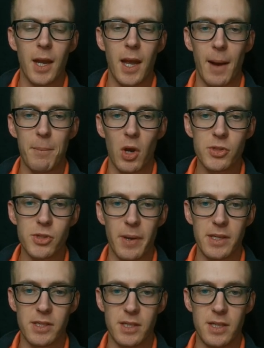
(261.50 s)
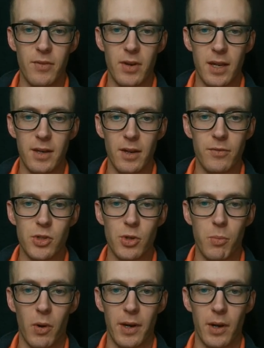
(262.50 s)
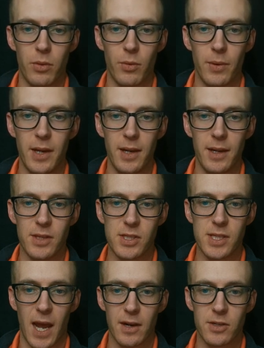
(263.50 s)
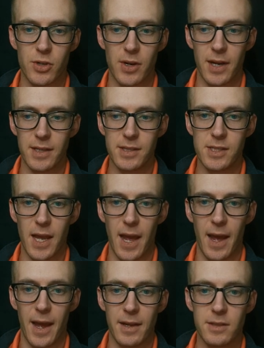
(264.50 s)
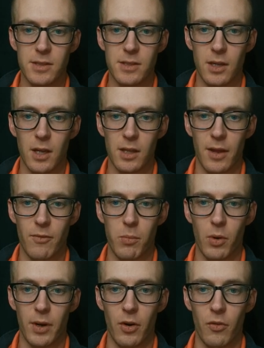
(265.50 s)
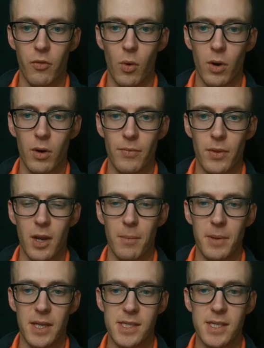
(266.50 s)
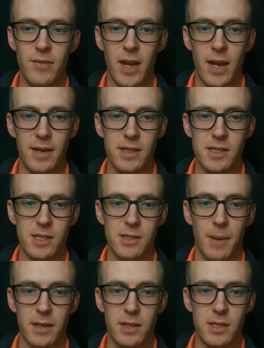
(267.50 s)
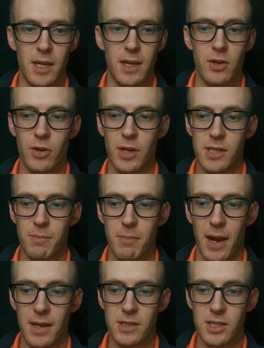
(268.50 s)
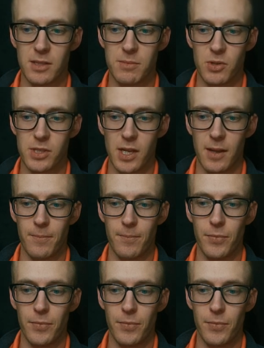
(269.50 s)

C O P also pays a dividend of two point oh three and the stock trades at eleven point oh four. The company's dividend is expected to increase by six percent.